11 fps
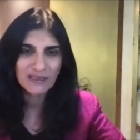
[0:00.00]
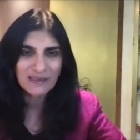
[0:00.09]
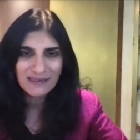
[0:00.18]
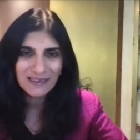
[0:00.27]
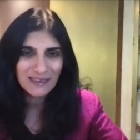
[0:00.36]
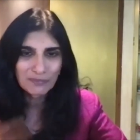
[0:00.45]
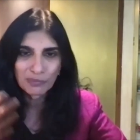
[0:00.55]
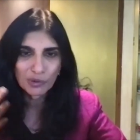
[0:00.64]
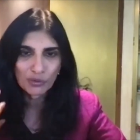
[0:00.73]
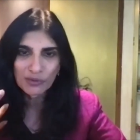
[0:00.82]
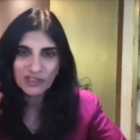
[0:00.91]
Is this
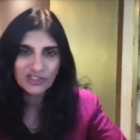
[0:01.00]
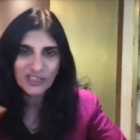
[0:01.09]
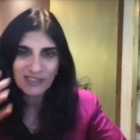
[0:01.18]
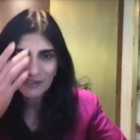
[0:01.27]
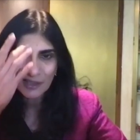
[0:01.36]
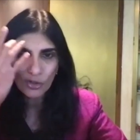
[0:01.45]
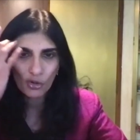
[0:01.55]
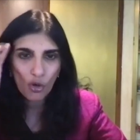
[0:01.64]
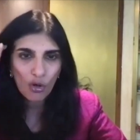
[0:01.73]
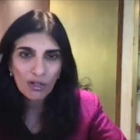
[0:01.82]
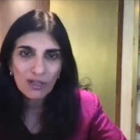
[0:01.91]
bluish just a
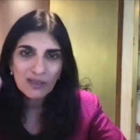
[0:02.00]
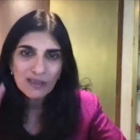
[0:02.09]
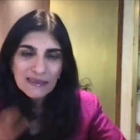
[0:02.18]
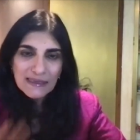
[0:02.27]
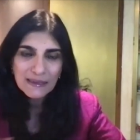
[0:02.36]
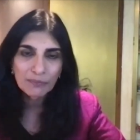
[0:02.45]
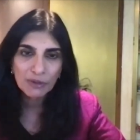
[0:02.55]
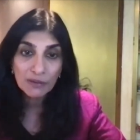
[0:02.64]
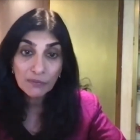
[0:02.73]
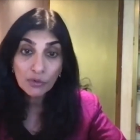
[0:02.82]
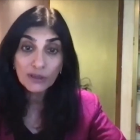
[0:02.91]
wrong
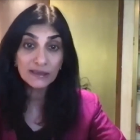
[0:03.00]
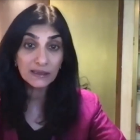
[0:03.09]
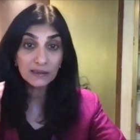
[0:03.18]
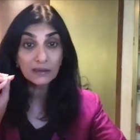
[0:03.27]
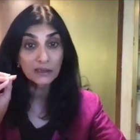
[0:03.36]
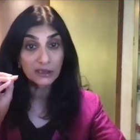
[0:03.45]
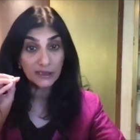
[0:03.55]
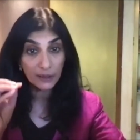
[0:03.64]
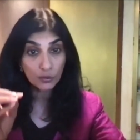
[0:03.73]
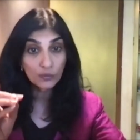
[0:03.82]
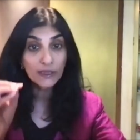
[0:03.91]
symptom or is it a
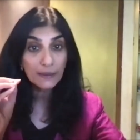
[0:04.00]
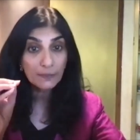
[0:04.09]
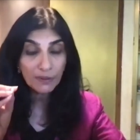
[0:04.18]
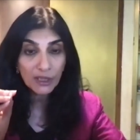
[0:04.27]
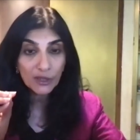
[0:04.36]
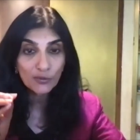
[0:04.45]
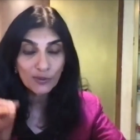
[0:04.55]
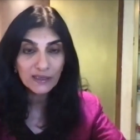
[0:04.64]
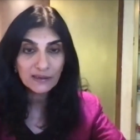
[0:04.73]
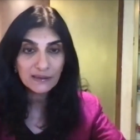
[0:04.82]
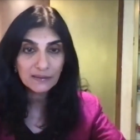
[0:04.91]
genuinely
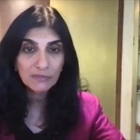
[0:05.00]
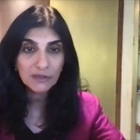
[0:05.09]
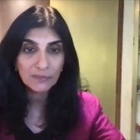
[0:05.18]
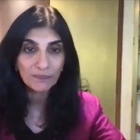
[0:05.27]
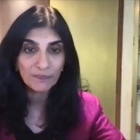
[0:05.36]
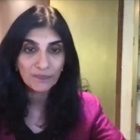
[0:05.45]
peculiar symptom?